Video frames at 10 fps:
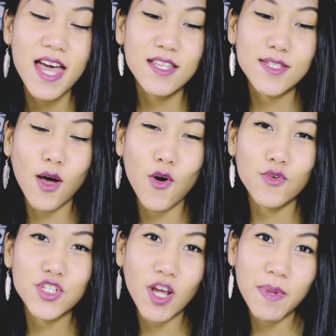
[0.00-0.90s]

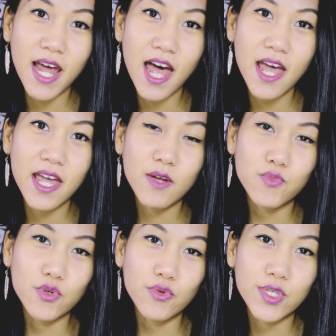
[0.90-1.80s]
So Gemini
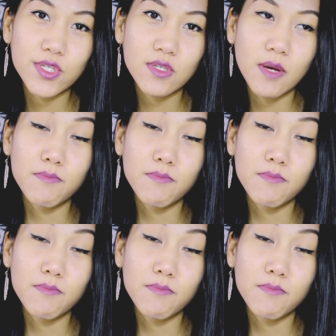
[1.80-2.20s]
rules,